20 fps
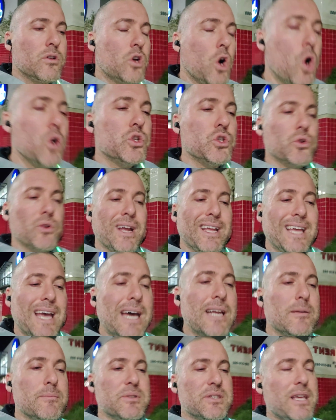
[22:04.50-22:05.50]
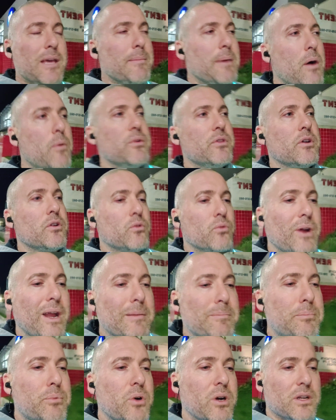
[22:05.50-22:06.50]
Coach Greg Adams came out with a
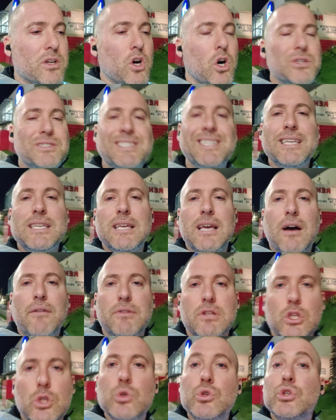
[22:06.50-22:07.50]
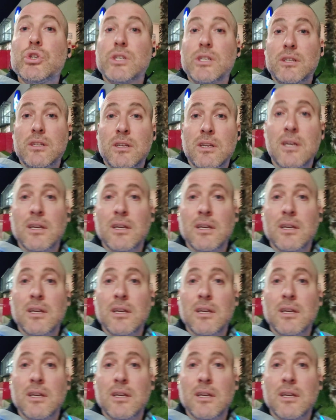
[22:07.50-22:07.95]
great book called De-Evolution.